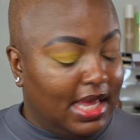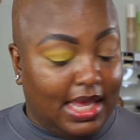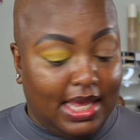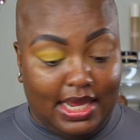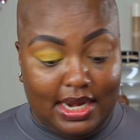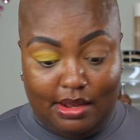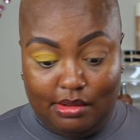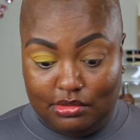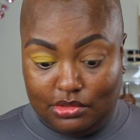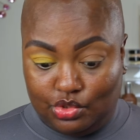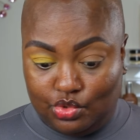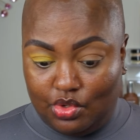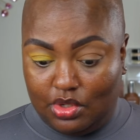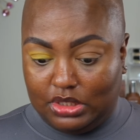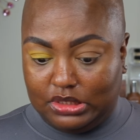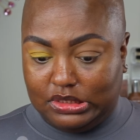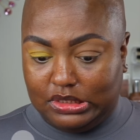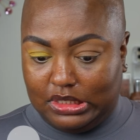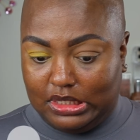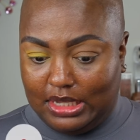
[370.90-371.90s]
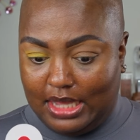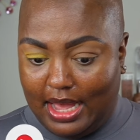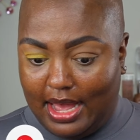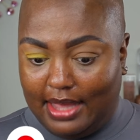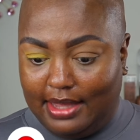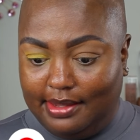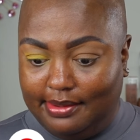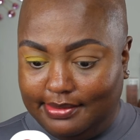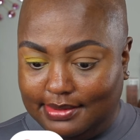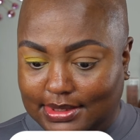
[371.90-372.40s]
And I was talking to the guy,
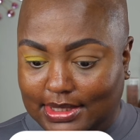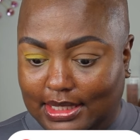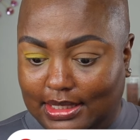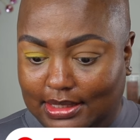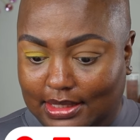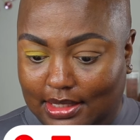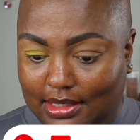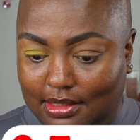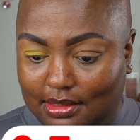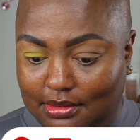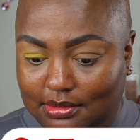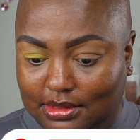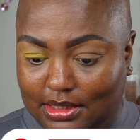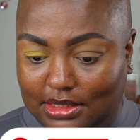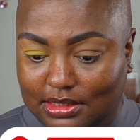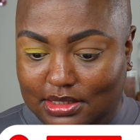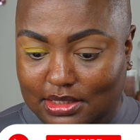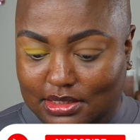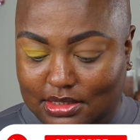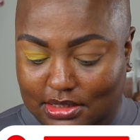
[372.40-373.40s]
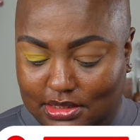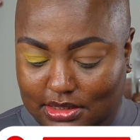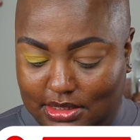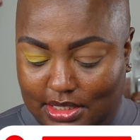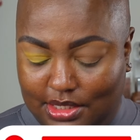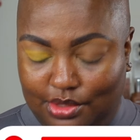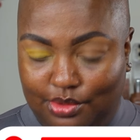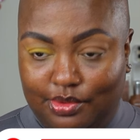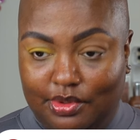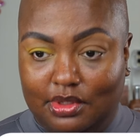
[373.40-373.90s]
he was like, yeah, they're
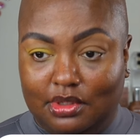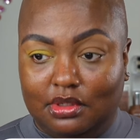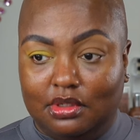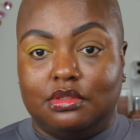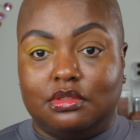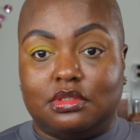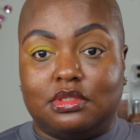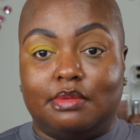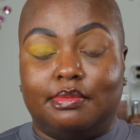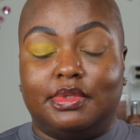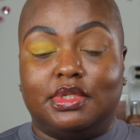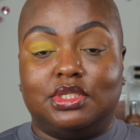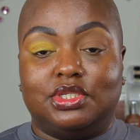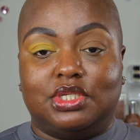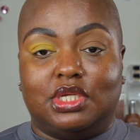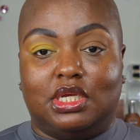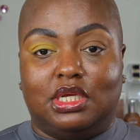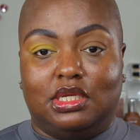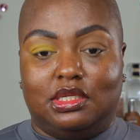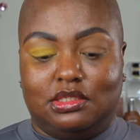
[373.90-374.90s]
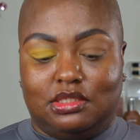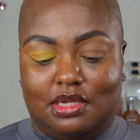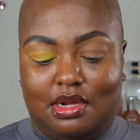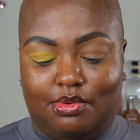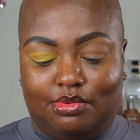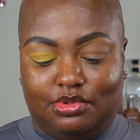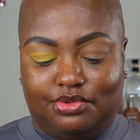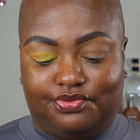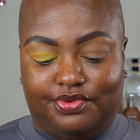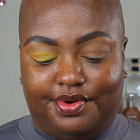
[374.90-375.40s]
discontinuing some of the shades. And I
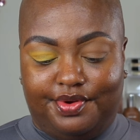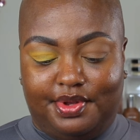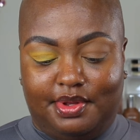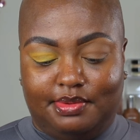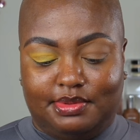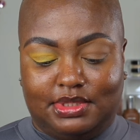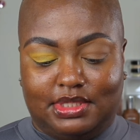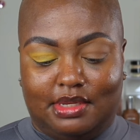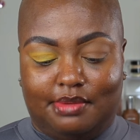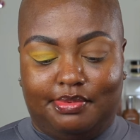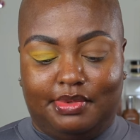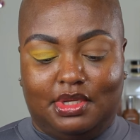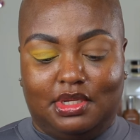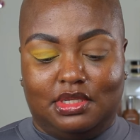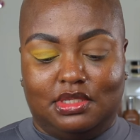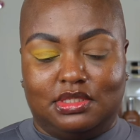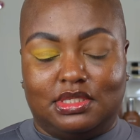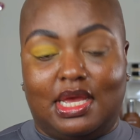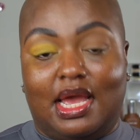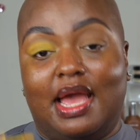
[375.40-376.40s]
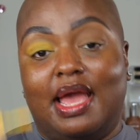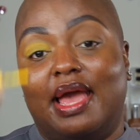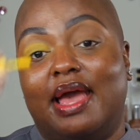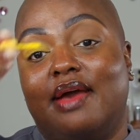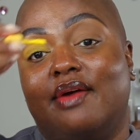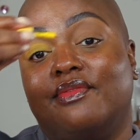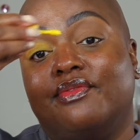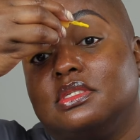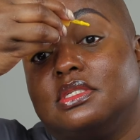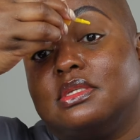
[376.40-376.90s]
was very upset because I
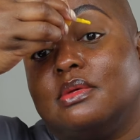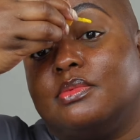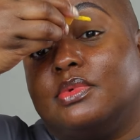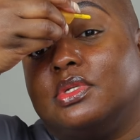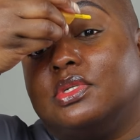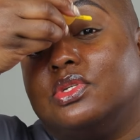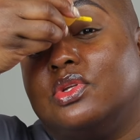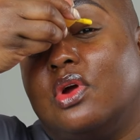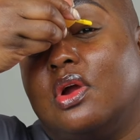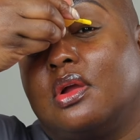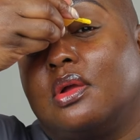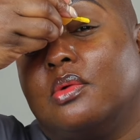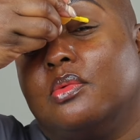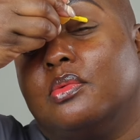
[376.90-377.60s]
have some of the dark